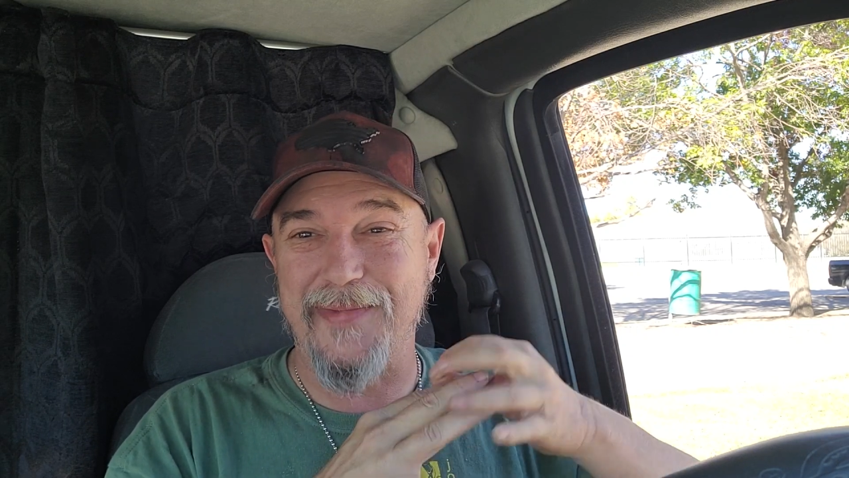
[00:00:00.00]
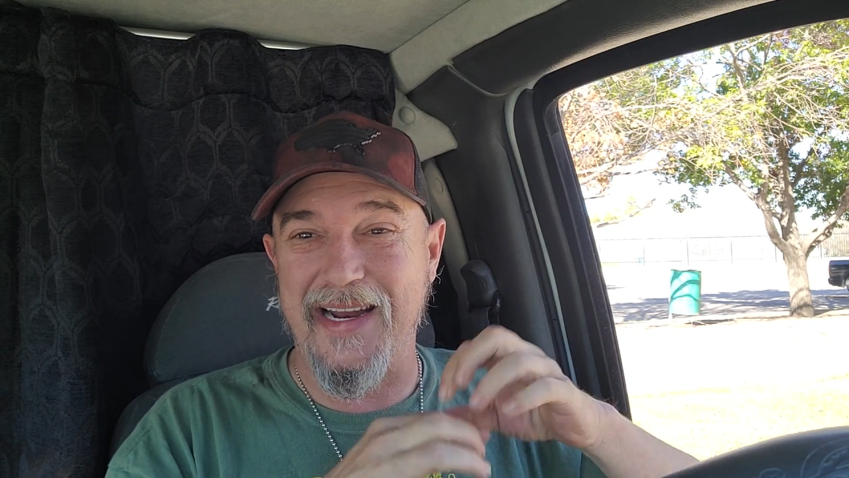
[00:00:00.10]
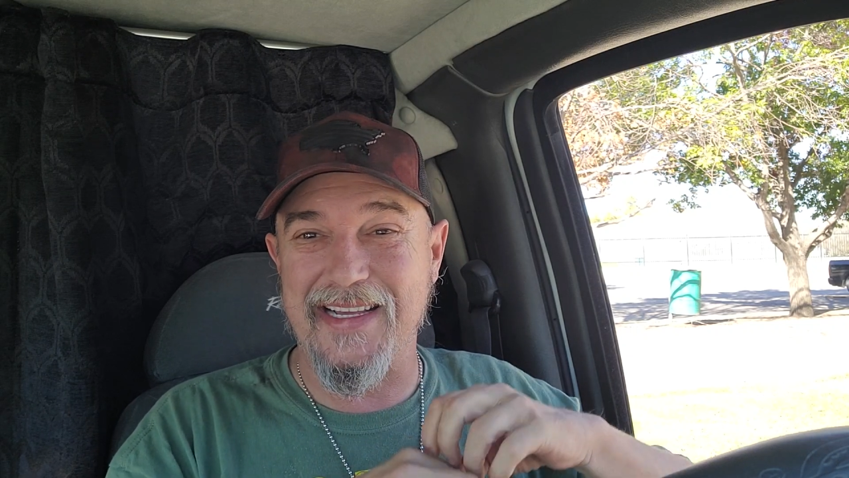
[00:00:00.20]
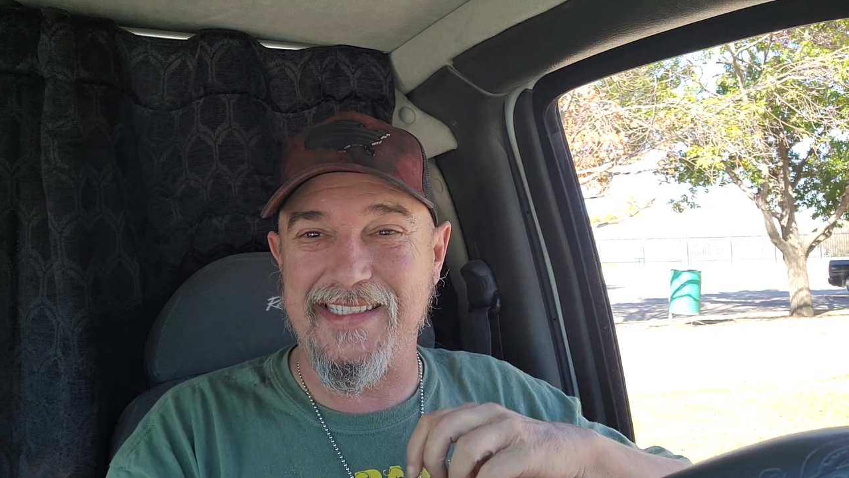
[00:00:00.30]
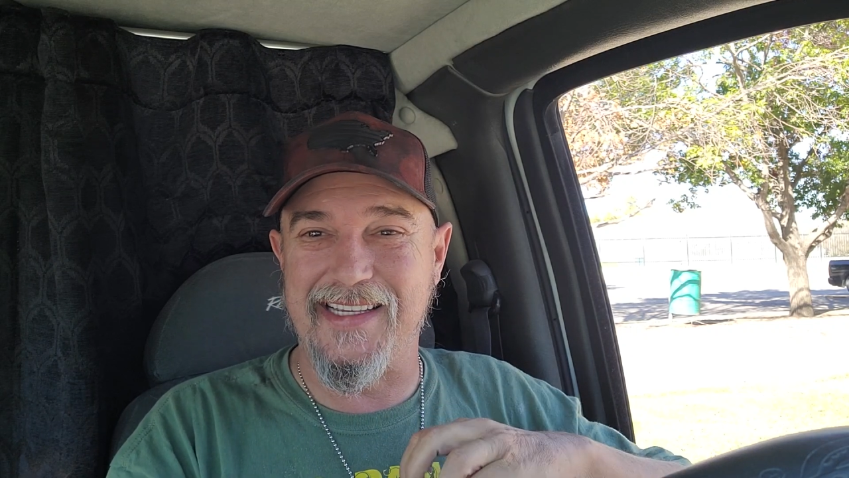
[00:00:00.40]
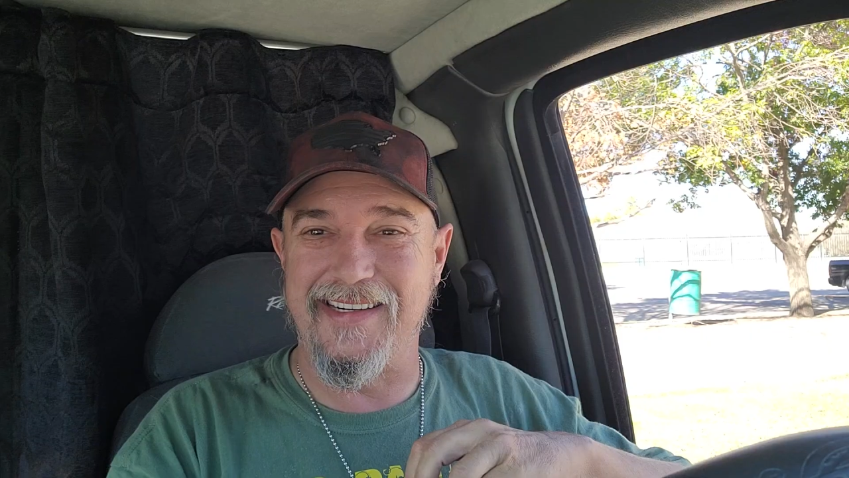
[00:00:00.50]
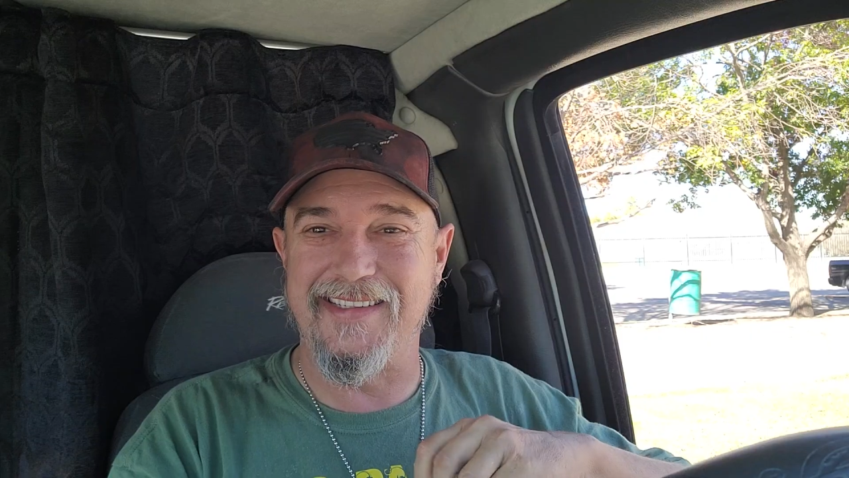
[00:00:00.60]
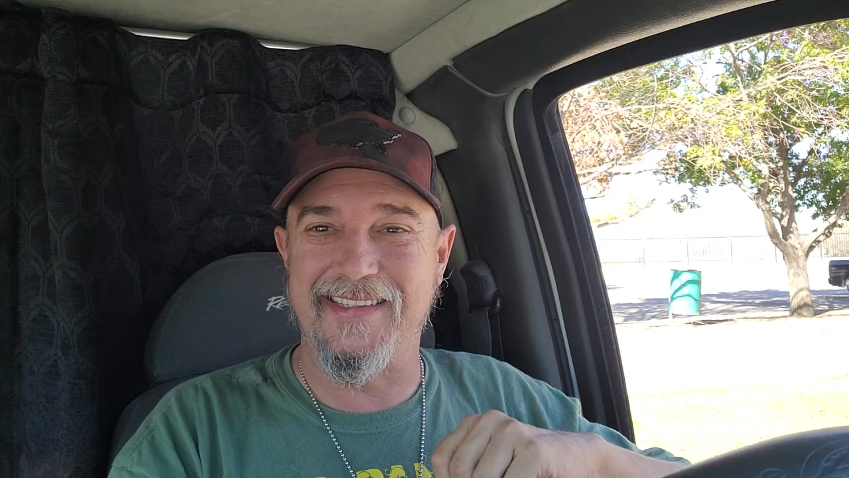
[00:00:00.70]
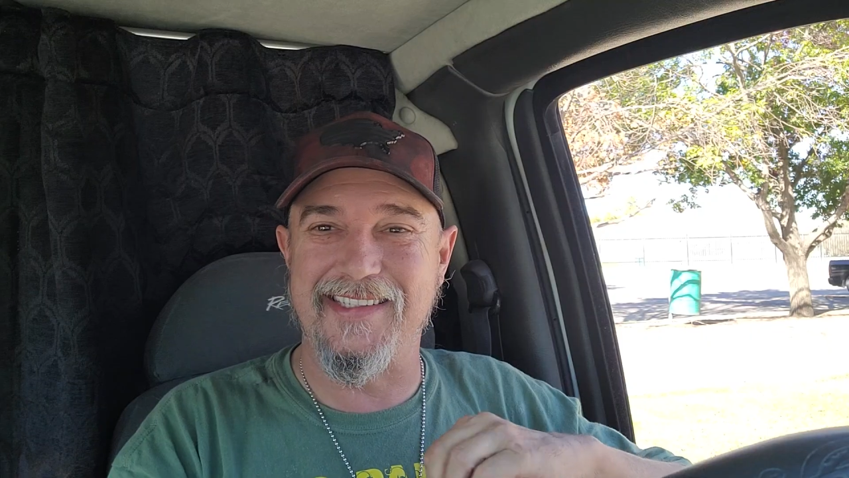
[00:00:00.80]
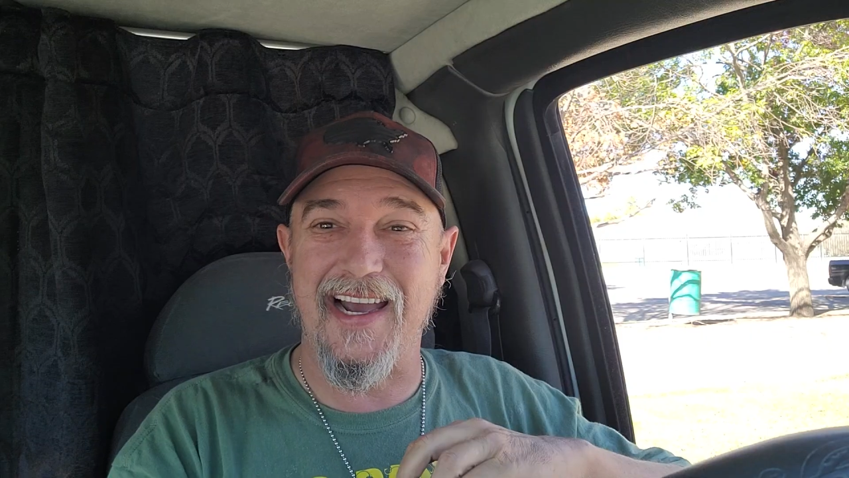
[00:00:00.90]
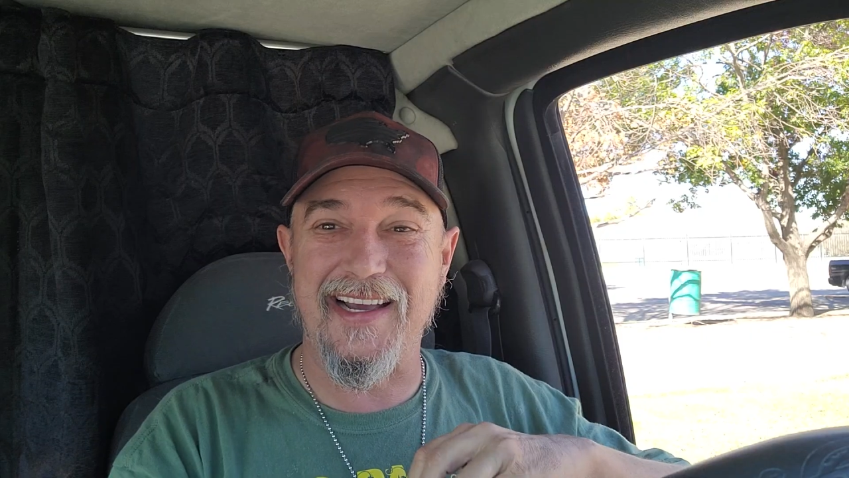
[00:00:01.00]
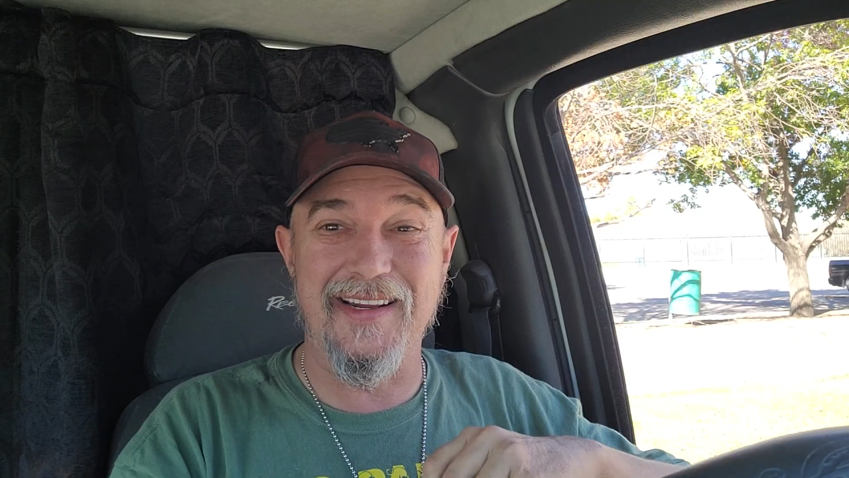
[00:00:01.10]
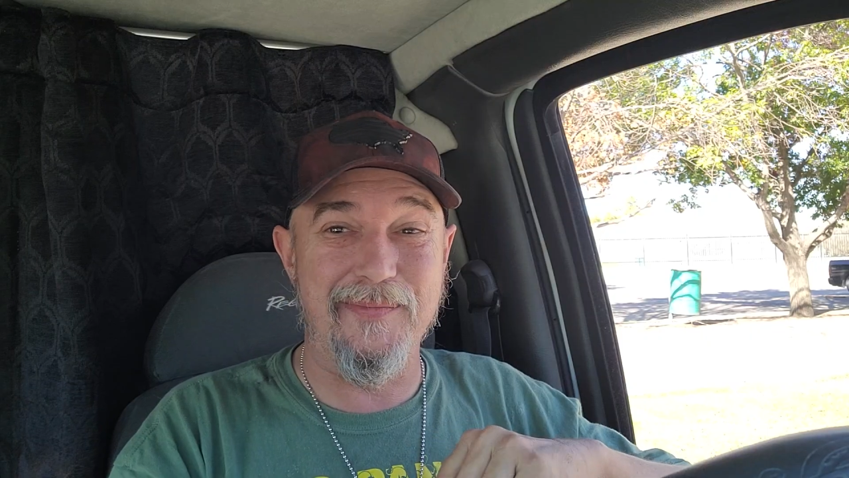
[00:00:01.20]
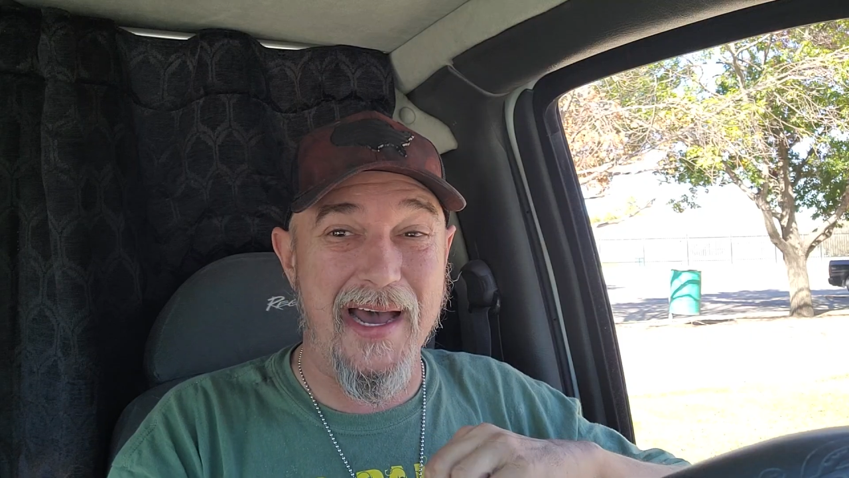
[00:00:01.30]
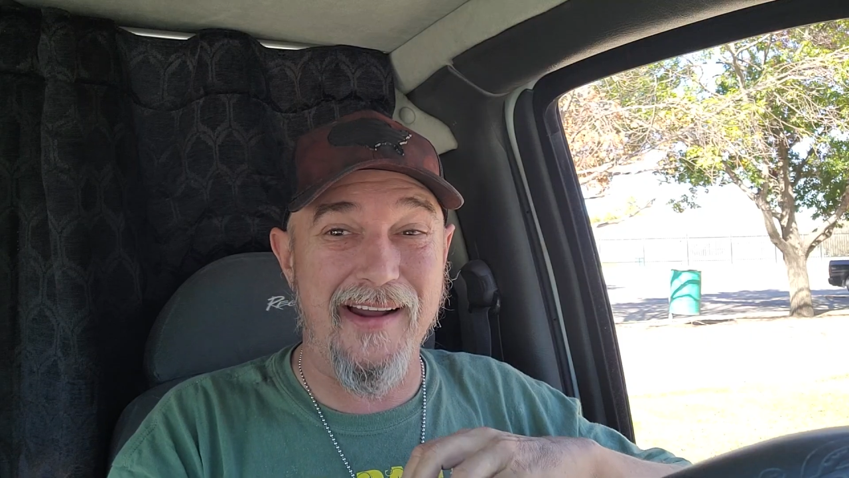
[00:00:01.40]
minutes and checking
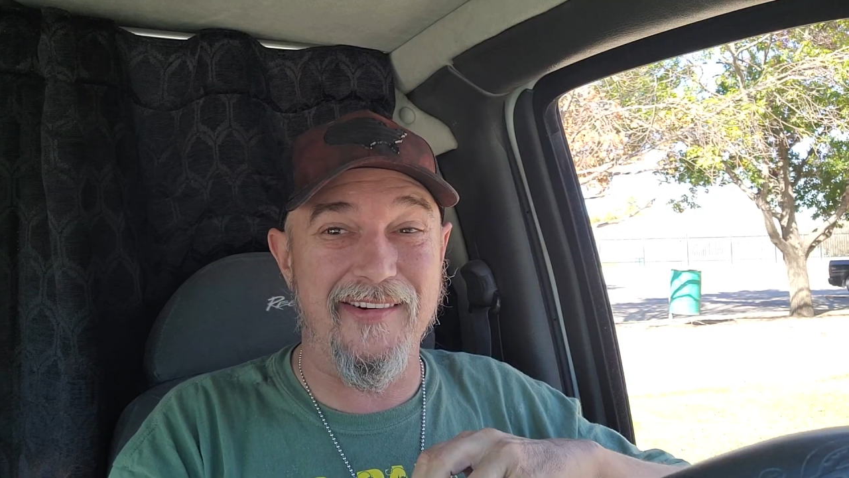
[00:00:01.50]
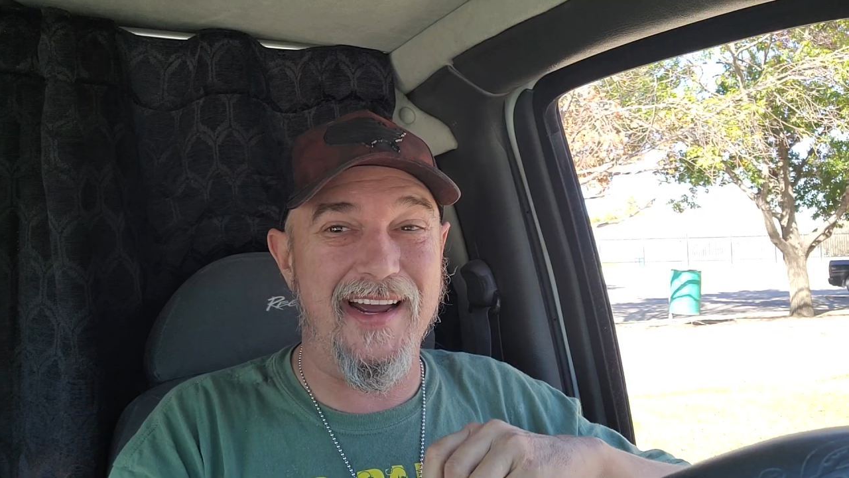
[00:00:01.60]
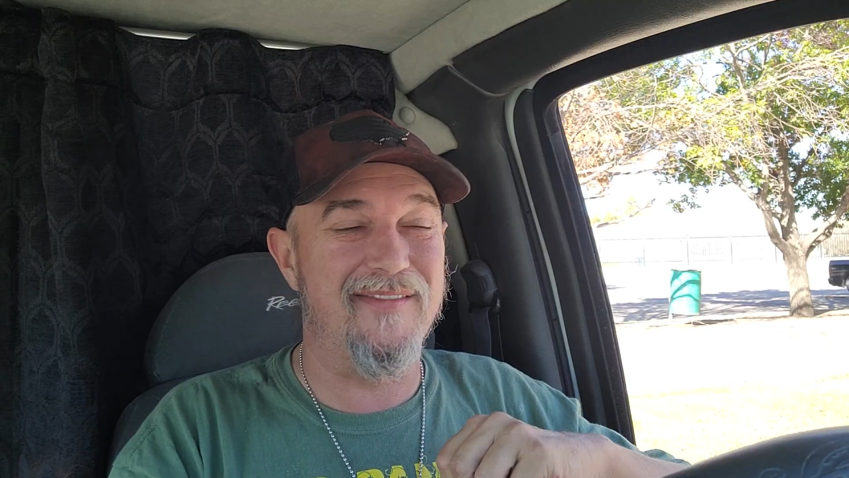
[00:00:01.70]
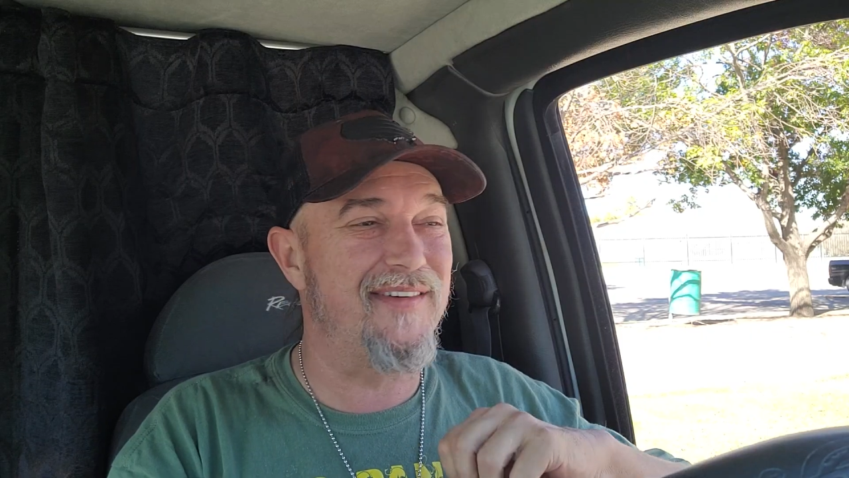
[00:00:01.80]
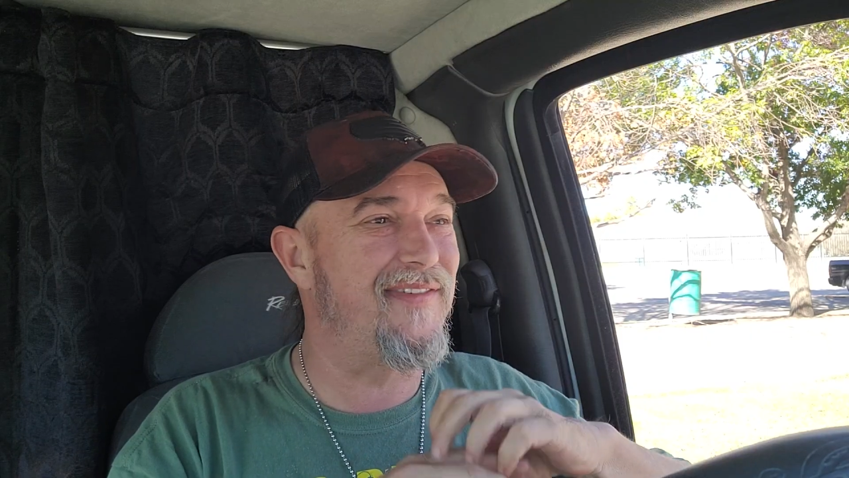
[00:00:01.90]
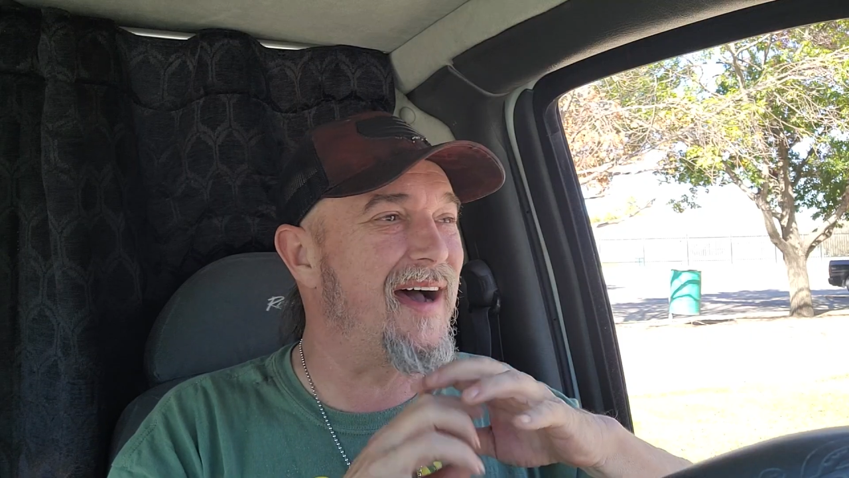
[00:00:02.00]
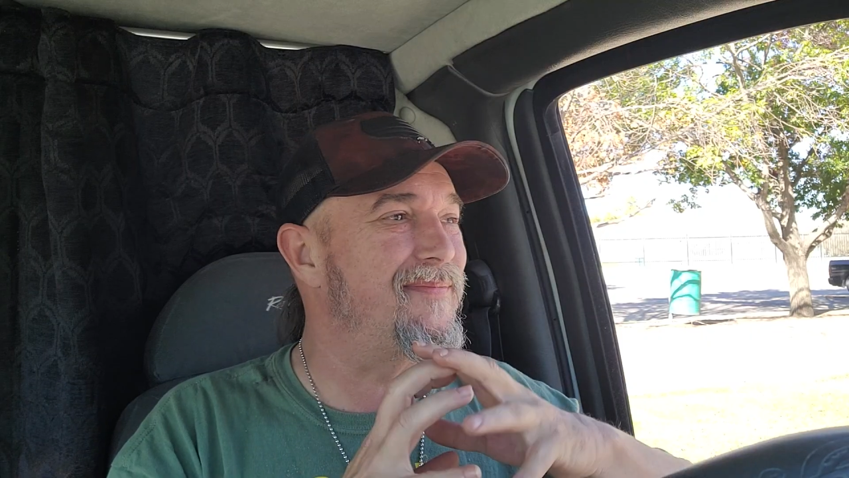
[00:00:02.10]
the battery every 5